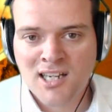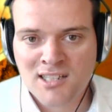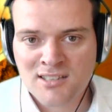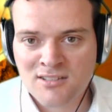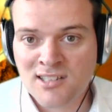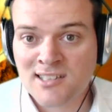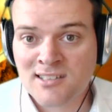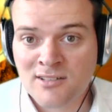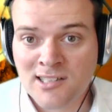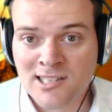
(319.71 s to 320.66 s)
So that's
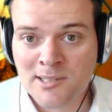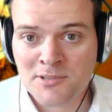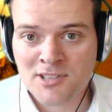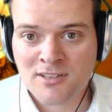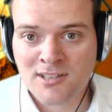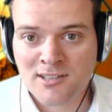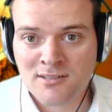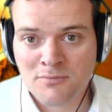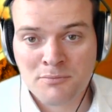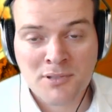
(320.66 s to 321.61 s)
how GitLab started.
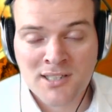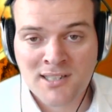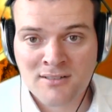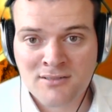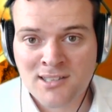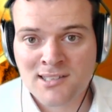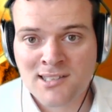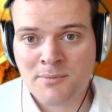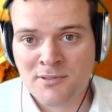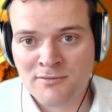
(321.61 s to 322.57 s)
By now,
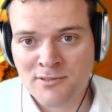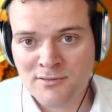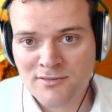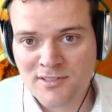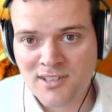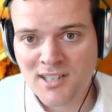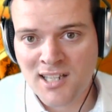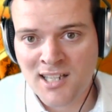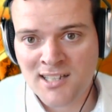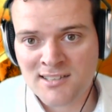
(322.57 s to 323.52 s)
GitLab evolved,
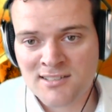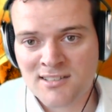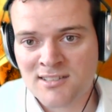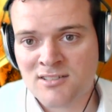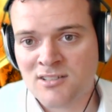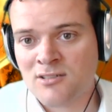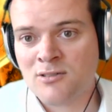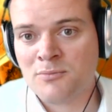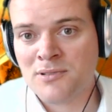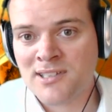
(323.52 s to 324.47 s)
and it's the
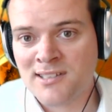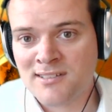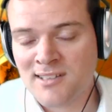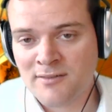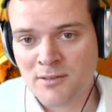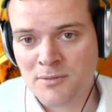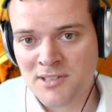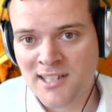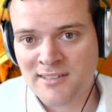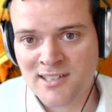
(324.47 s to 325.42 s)
complete DevOps
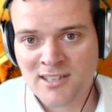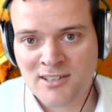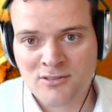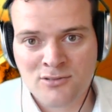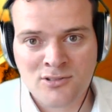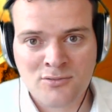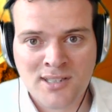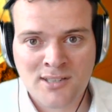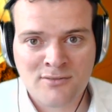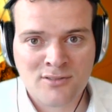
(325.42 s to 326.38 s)
lifecycle, all the
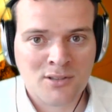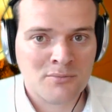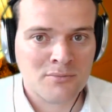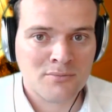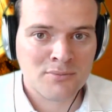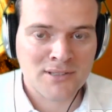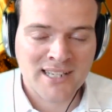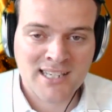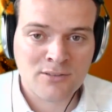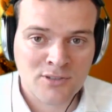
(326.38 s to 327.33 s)
way from
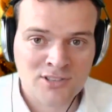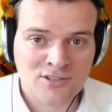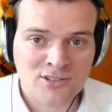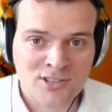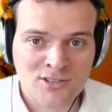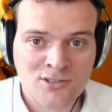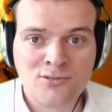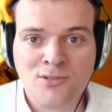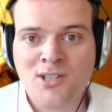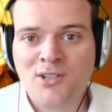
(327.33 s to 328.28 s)
planning what you're going to
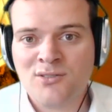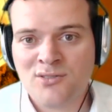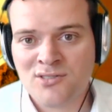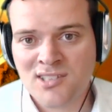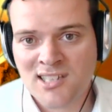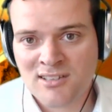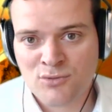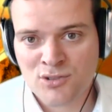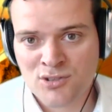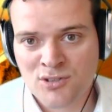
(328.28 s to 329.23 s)
do to seeing the
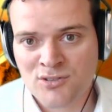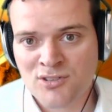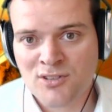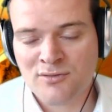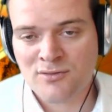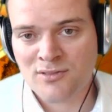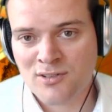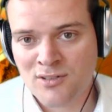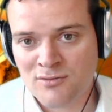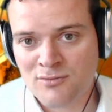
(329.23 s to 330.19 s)
results of
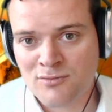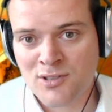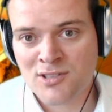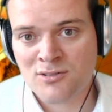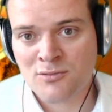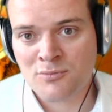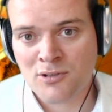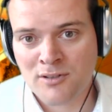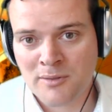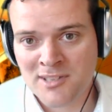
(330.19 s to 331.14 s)
what your
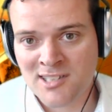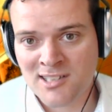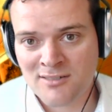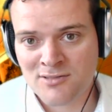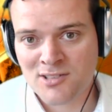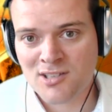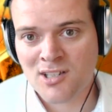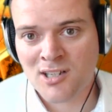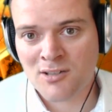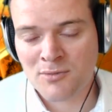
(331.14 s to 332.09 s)
program achieves
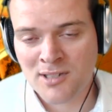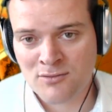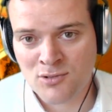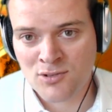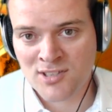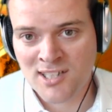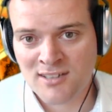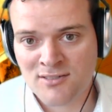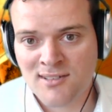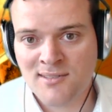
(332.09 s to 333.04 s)
when it rolls
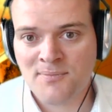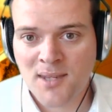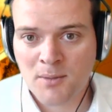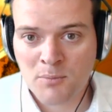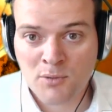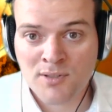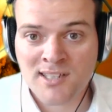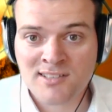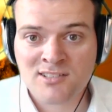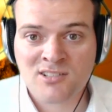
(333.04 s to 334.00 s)
out. But when
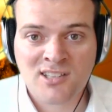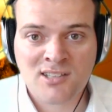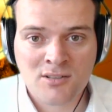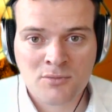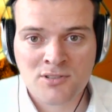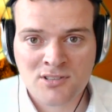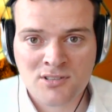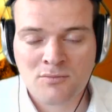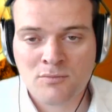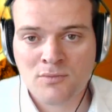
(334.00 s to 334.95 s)
it started, it was
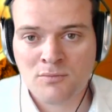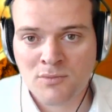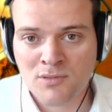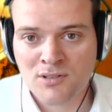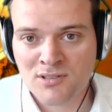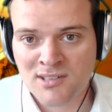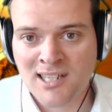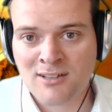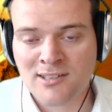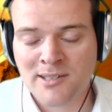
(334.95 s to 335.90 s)

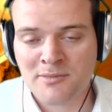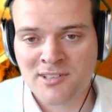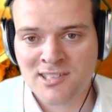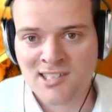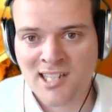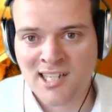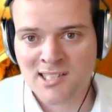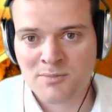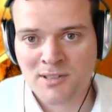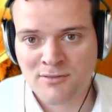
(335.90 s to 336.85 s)
that collaboration
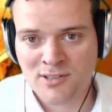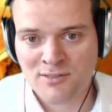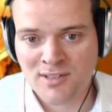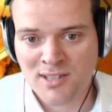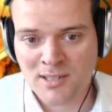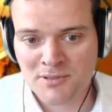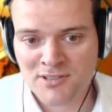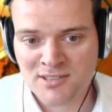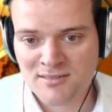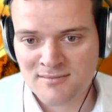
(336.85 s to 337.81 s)
aspect for developers.